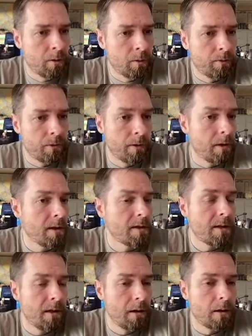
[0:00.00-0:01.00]
for this,
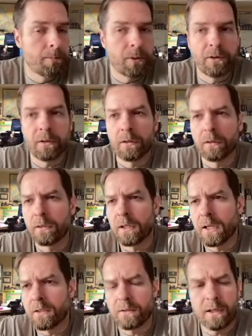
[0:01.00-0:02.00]
in our particular
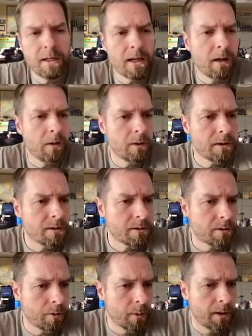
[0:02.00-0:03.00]
case right now, it's
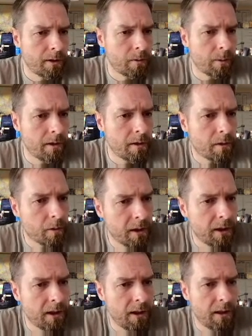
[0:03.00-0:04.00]

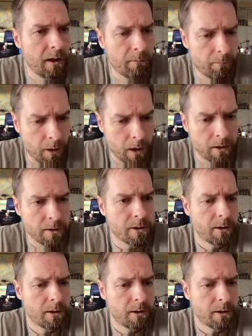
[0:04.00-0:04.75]
2023 March.